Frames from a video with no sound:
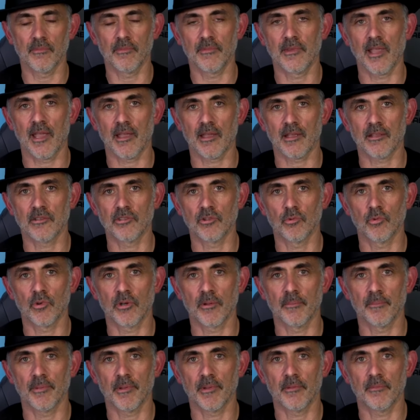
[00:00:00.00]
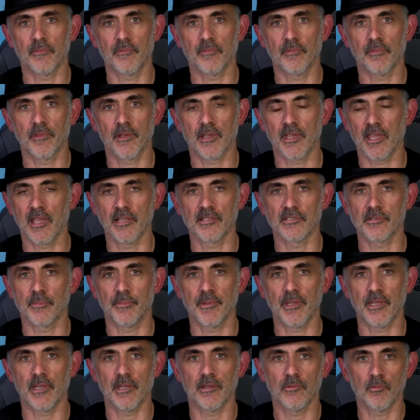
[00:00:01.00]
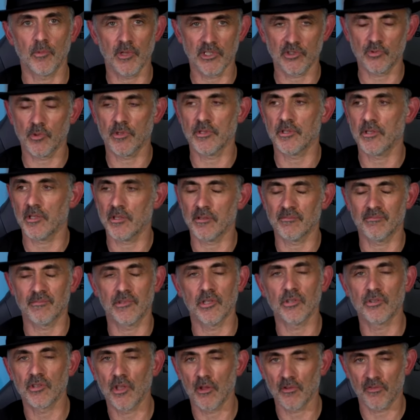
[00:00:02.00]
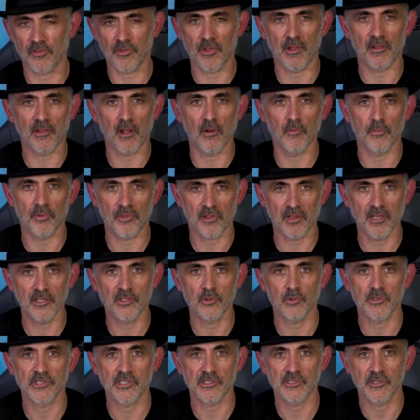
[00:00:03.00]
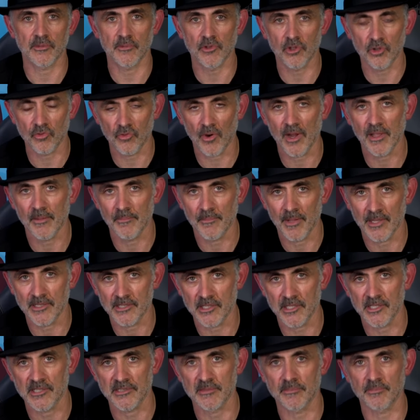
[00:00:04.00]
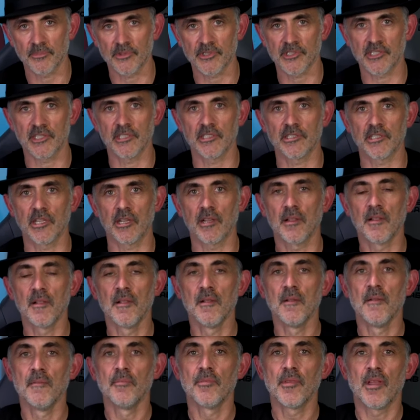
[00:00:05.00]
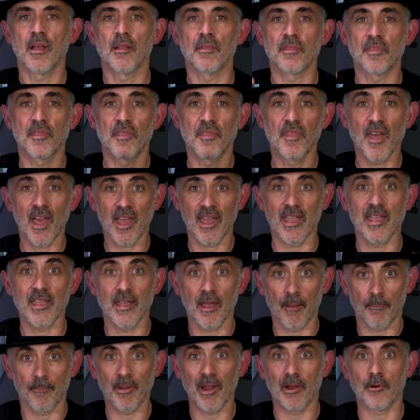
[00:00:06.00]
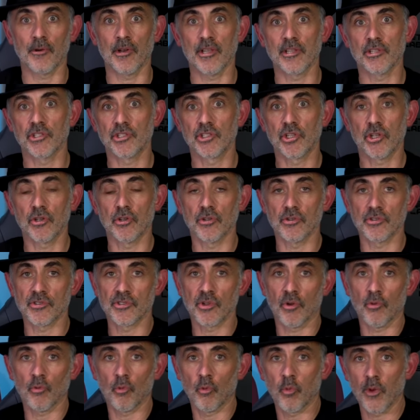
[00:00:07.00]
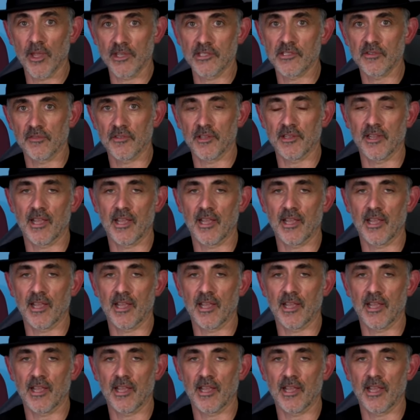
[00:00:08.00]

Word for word: deck do you want to be, the king to be in, which one do you, and you'd go through this whole procedure, which is a great mentalism procedure, and they apparently choose which of the